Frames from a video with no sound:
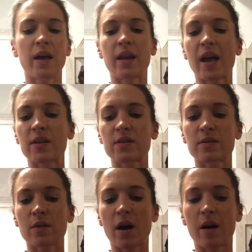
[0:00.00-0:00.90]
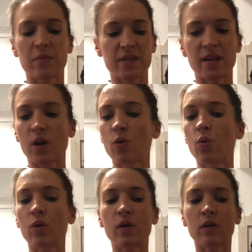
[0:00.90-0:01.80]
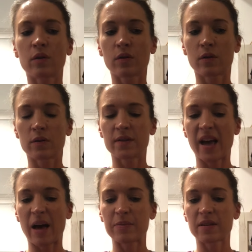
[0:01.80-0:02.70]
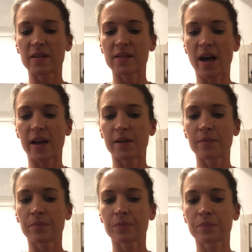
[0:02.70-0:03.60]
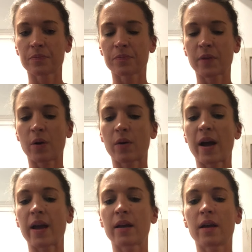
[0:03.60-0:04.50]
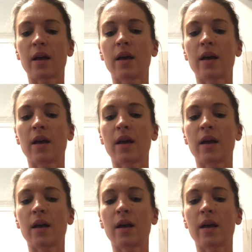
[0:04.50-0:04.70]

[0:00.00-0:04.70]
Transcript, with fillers: It has um, the stay cool tabs on the side, okay?